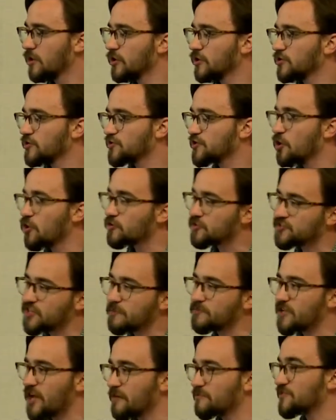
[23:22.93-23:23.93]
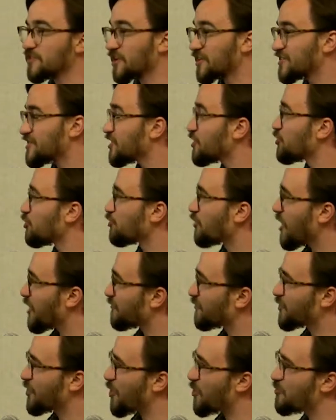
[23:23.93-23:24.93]
So sometimes, like I said, you'll
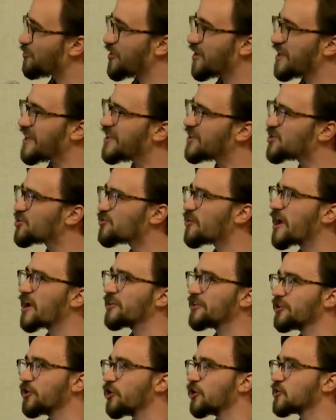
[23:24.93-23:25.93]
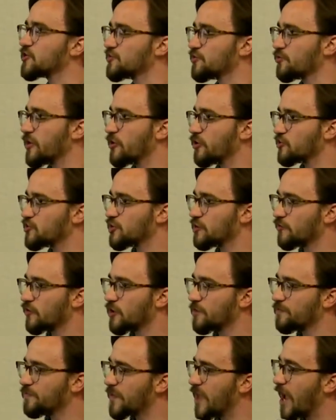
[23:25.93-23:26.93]
write code that indirectly hurts the render server.
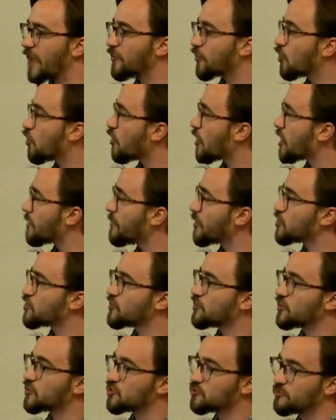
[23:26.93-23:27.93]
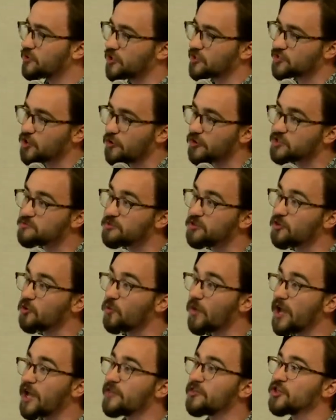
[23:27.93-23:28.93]
And the core animation instrument has always been the
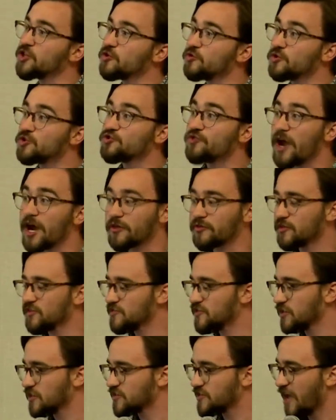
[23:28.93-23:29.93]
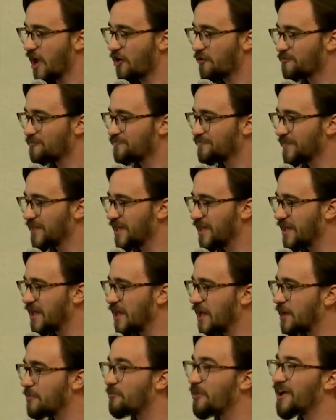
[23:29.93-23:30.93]
way that you would track these things down.
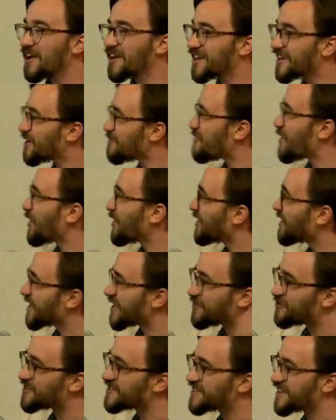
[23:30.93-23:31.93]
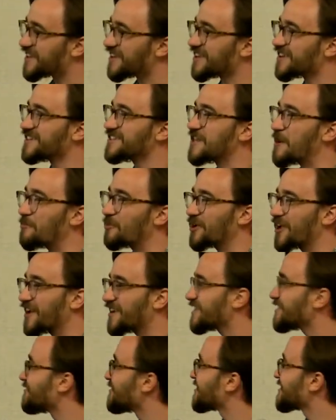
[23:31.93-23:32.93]
But apparently it was
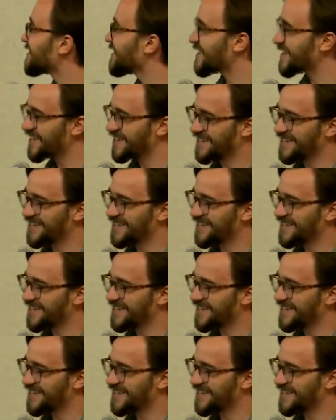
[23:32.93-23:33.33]
deprecated recently.